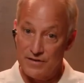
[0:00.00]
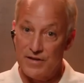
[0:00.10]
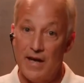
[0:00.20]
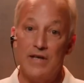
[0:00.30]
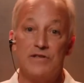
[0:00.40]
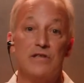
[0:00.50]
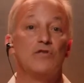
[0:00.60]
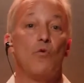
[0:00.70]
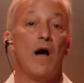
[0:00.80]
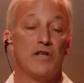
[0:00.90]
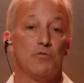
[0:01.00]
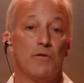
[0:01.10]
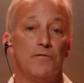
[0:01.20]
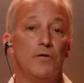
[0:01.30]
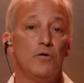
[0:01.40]
to taste these wines
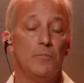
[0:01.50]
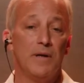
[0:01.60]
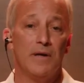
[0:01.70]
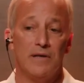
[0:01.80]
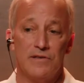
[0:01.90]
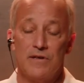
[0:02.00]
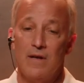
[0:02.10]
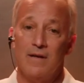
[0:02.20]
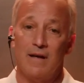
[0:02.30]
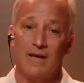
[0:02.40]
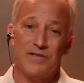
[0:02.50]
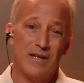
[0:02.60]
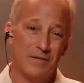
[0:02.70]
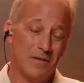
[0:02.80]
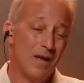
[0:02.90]
with food because, like I
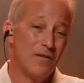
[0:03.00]
said,